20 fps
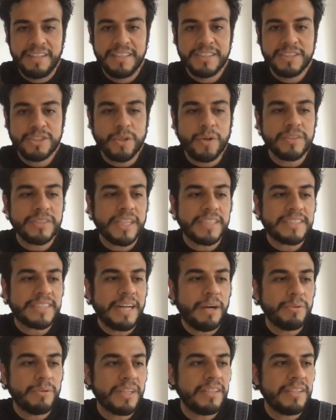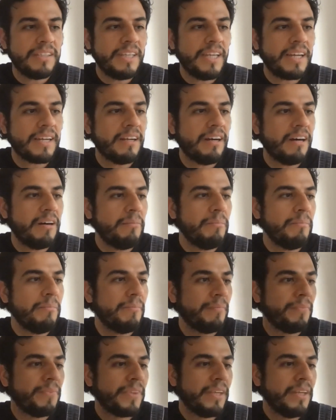So that's how the idea come.
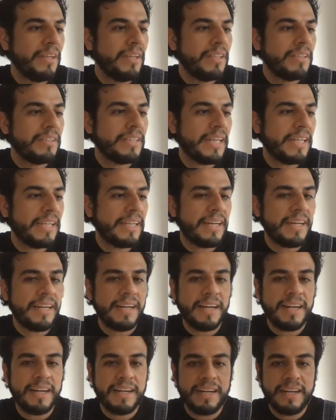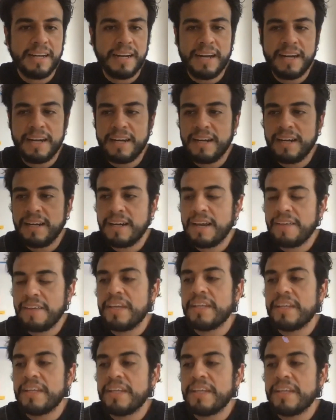Then
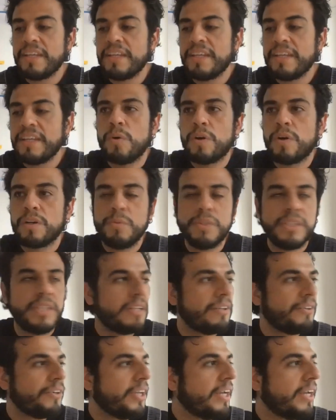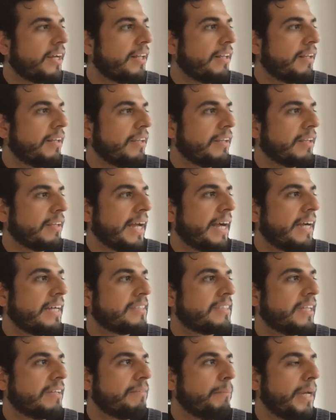I couldn't work with the real
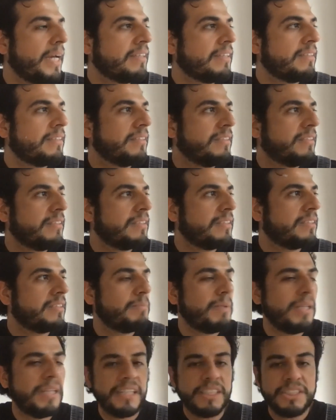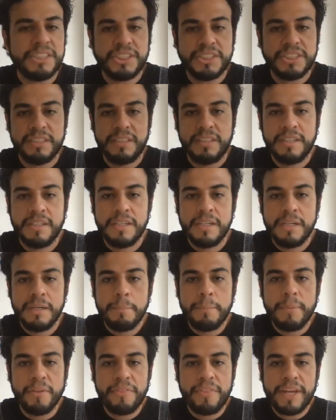guys I met in this village,
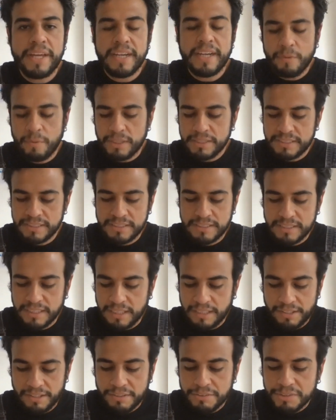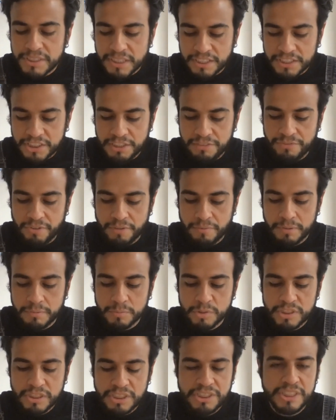but then I was still researching for more
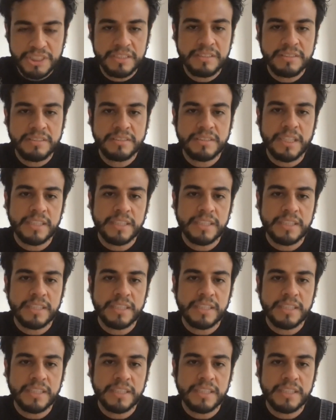musicians.